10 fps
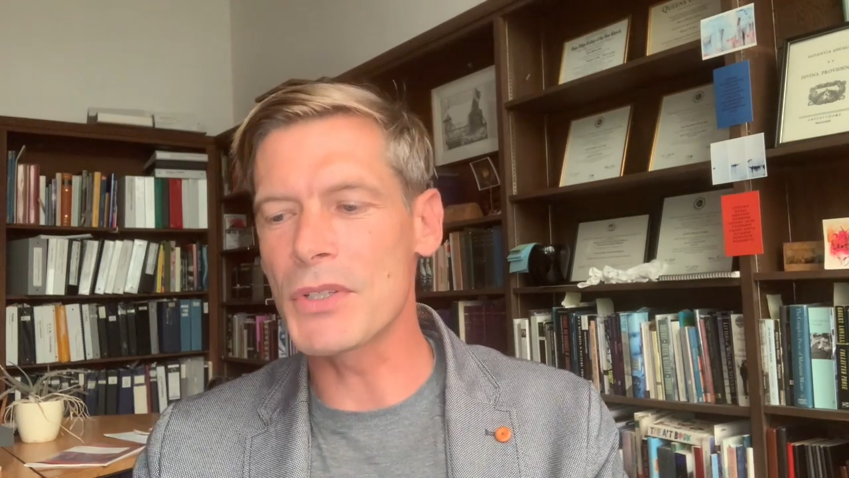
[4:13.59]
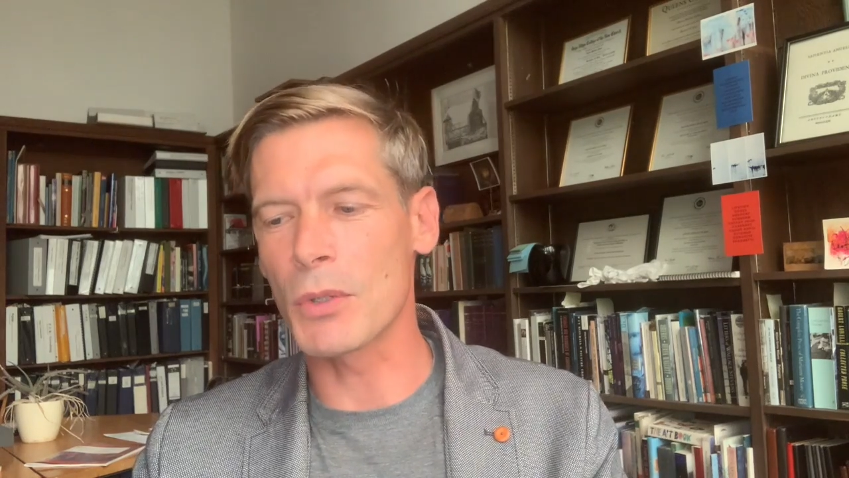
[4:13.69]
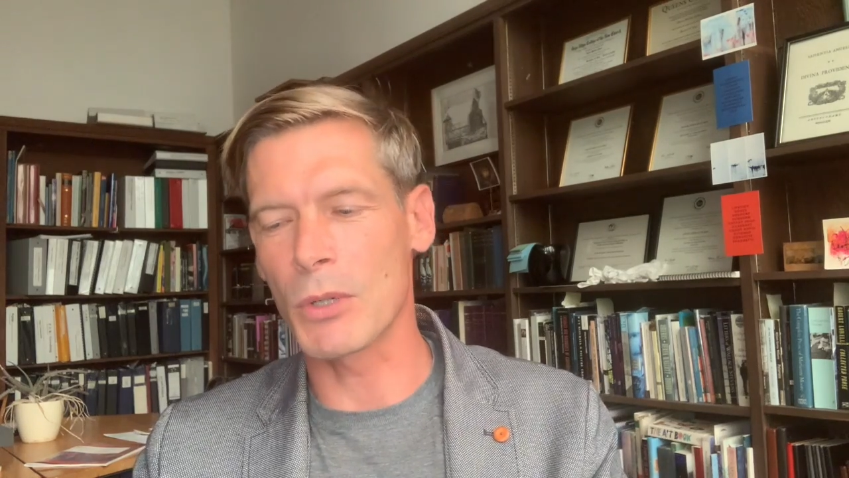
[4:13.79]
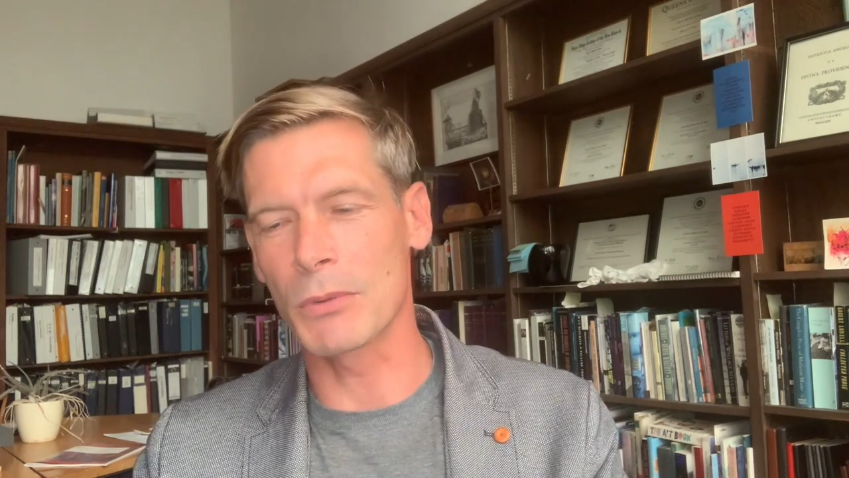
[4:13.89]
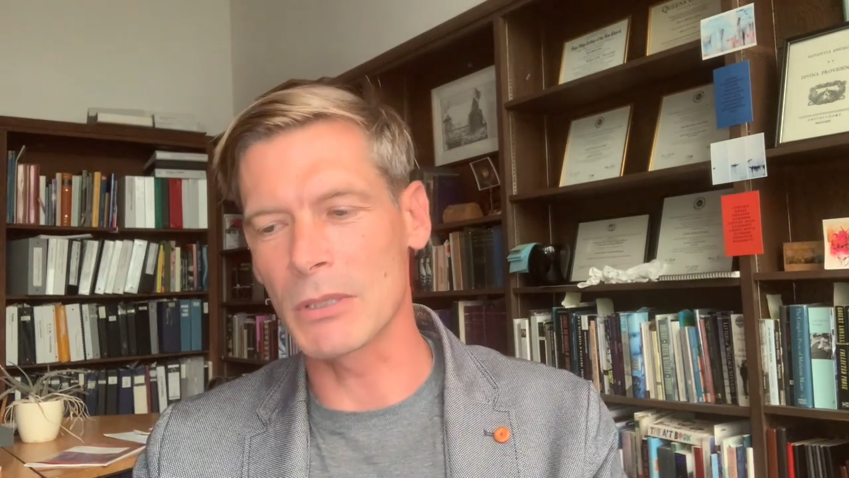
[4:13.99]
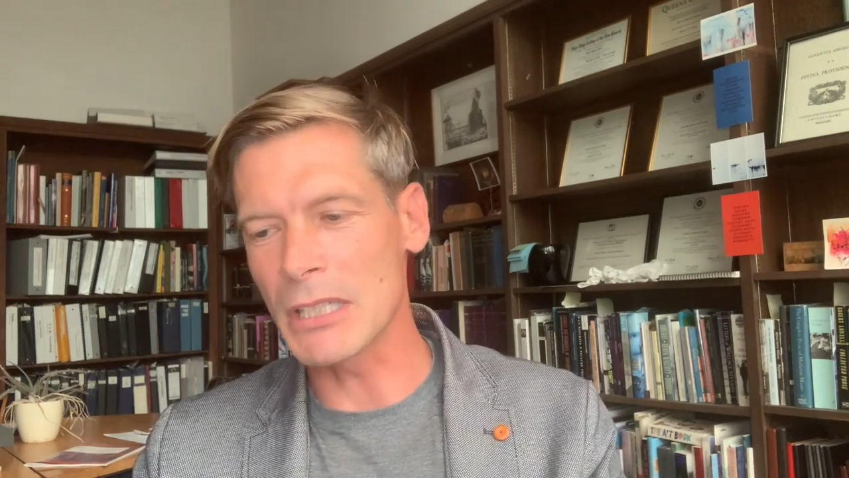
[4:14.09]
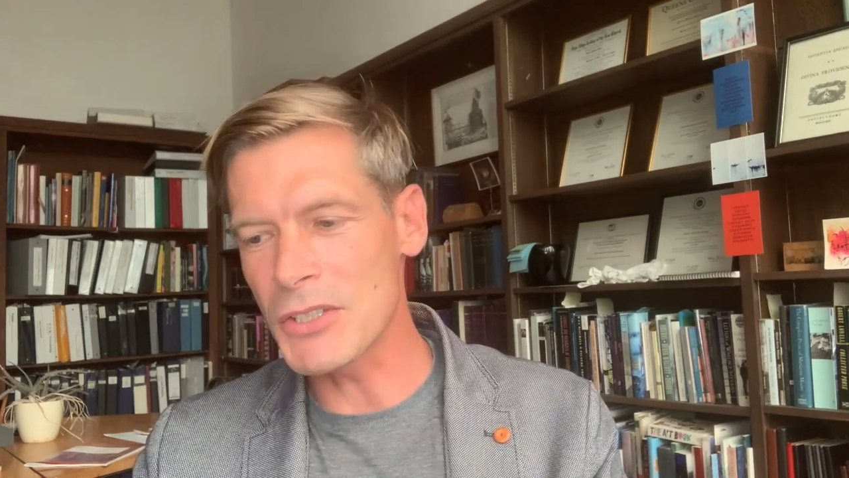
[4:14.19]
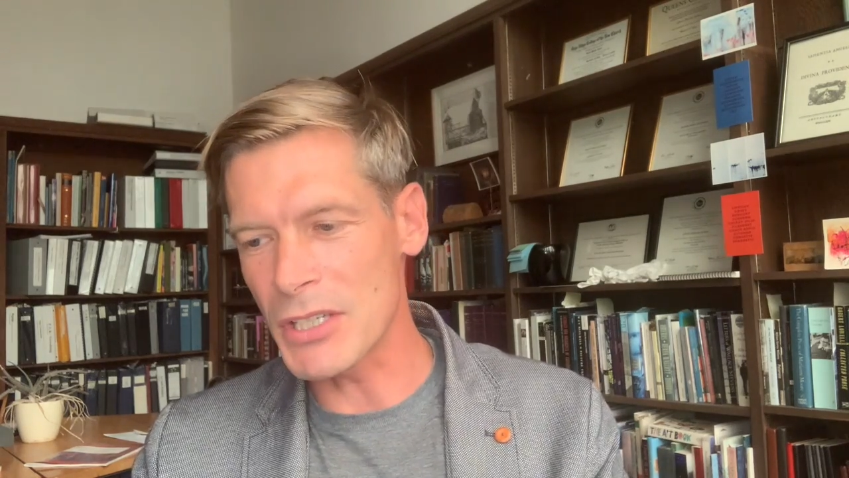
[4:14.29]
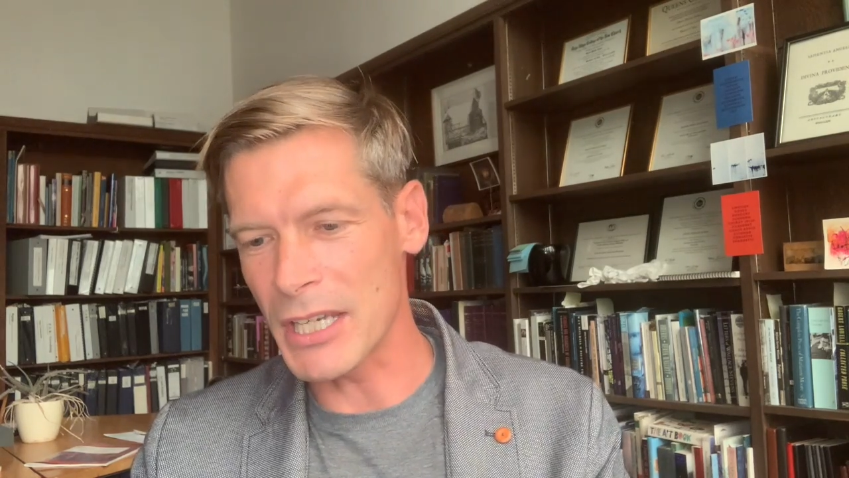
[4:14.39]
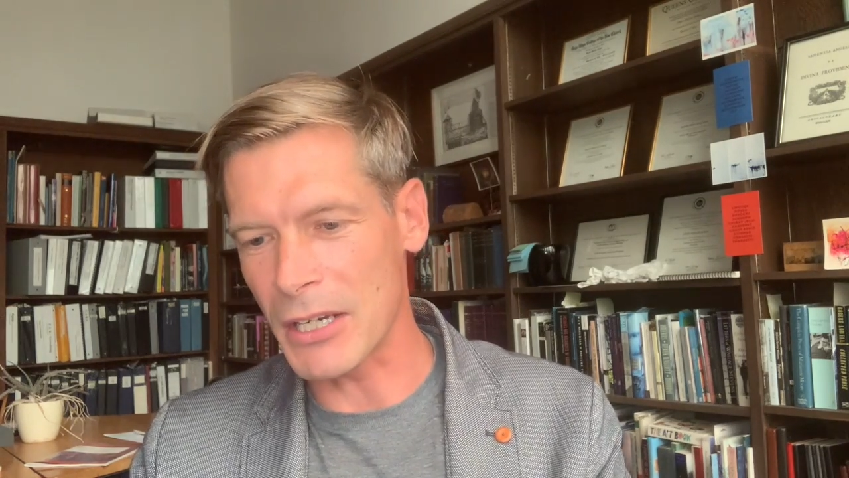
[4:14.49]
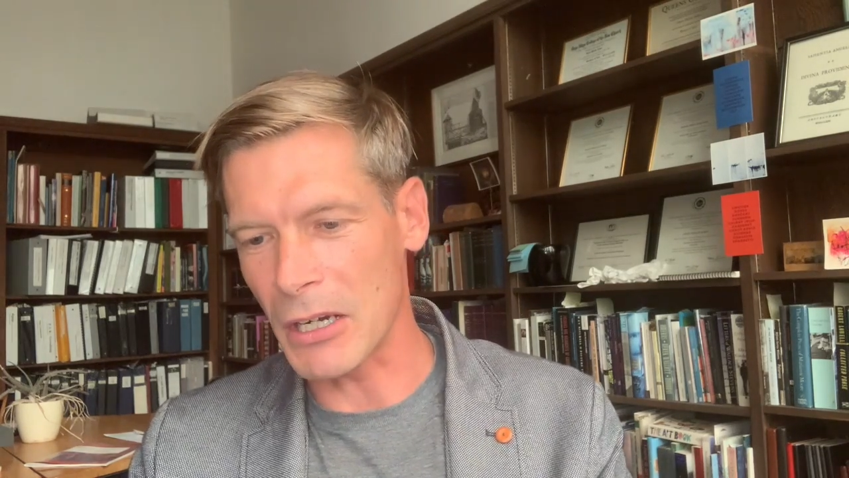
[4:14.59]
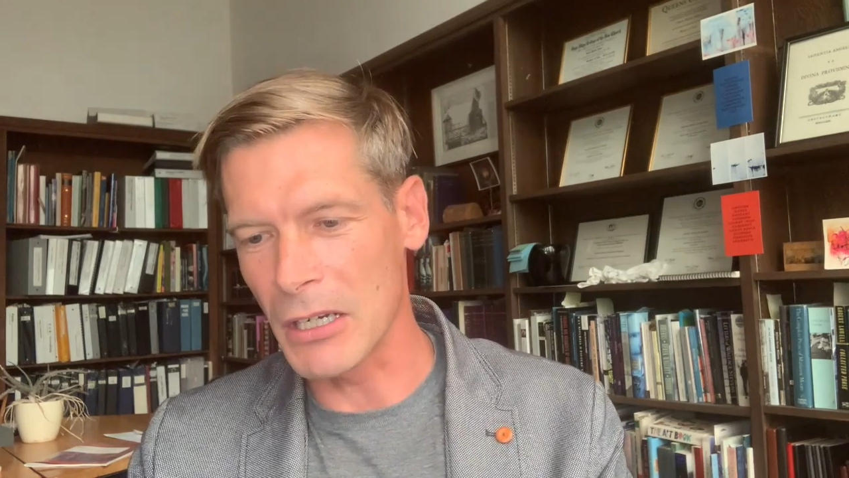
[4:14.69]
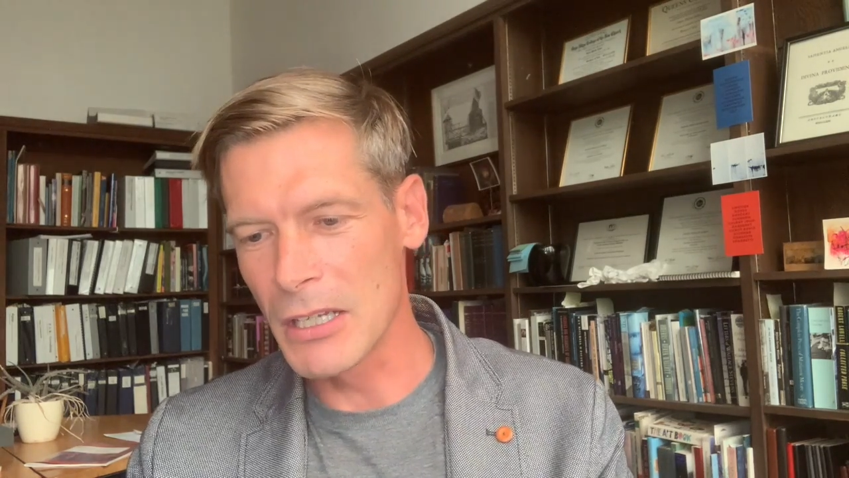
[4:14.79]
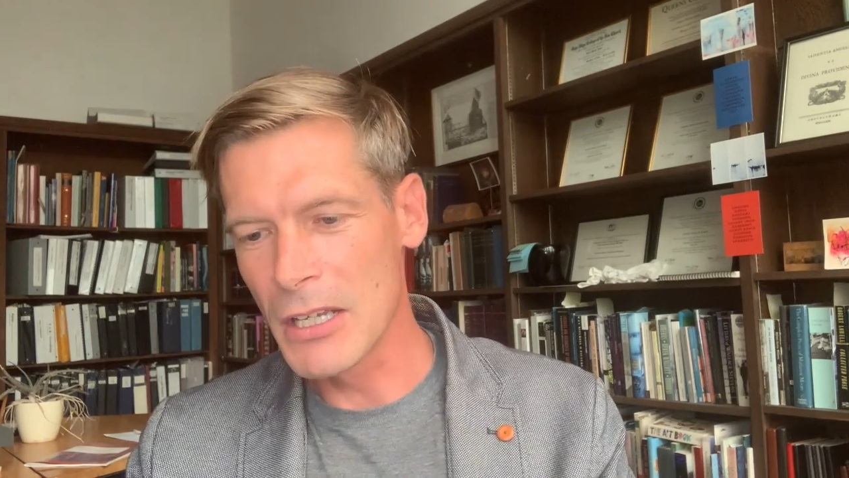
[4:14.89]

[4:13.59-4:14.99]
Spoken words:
the word religion here,